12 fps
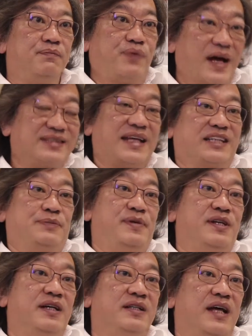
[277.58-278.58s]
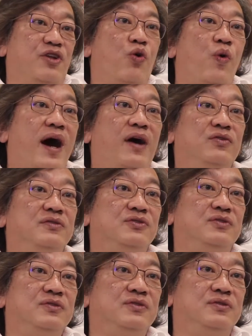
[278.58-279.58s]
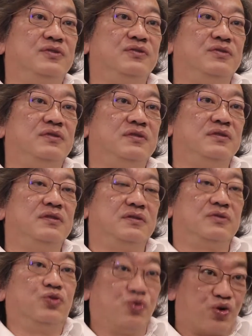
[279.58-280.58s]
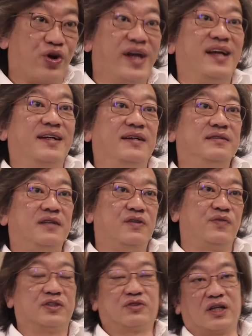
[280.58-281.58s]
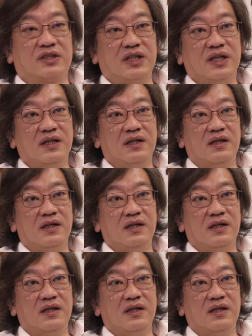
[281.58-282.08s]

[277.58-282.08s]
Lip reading: plus experience and know-how to create the infrastructure,